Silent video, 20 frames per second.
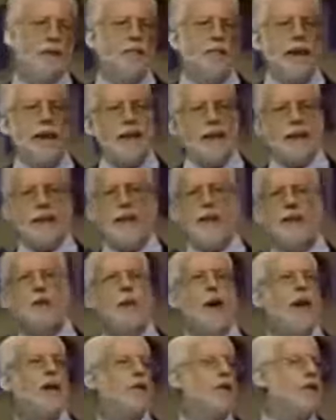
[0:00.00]
basically
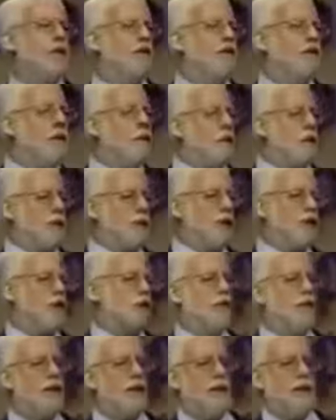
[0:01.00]
trying to evoke the
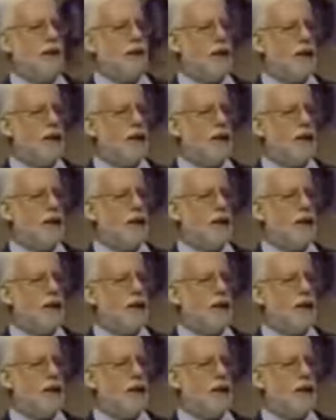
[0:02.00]
spirit